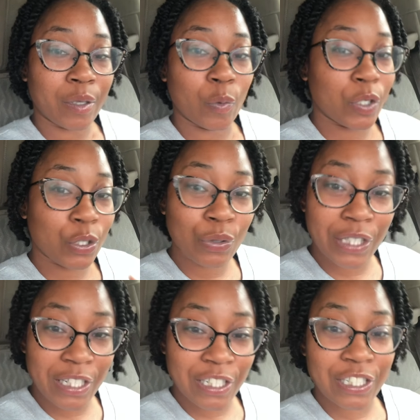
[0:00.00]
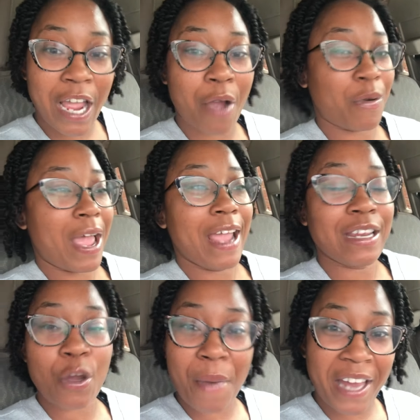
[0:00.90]
when you get in the shower
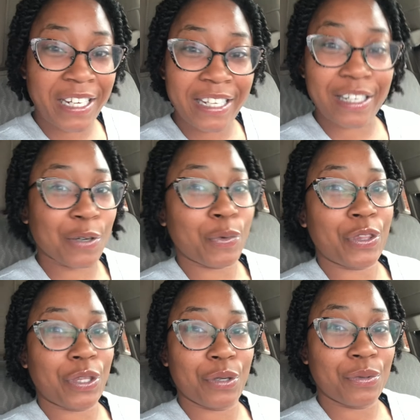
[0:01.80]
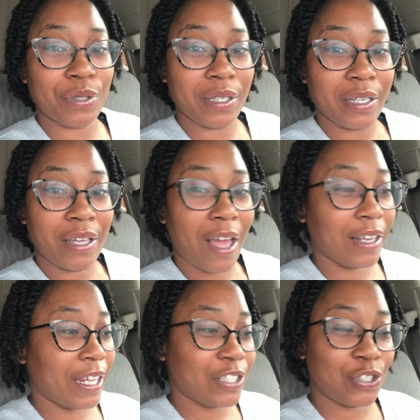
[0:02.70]
ain't nobody in there with you
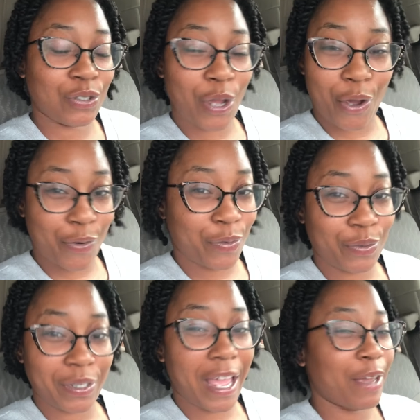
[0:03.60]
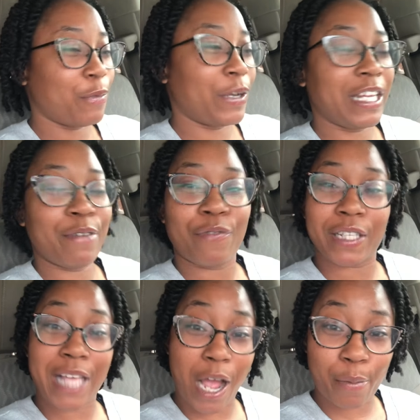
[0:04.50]
unless you know we ain't even
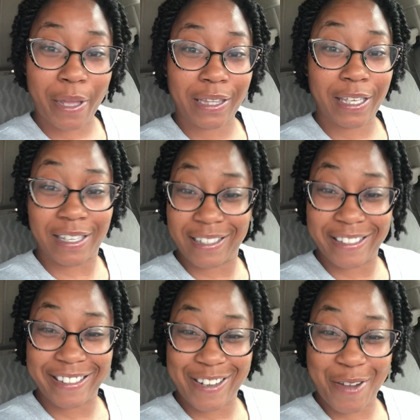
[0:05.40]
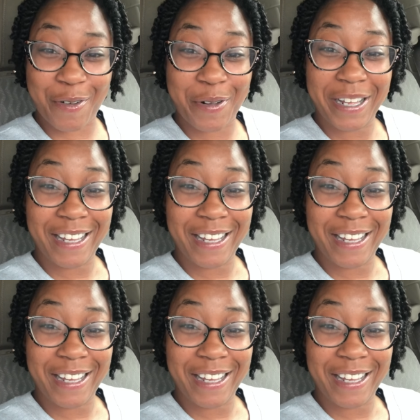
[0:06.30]
finna talk about that you know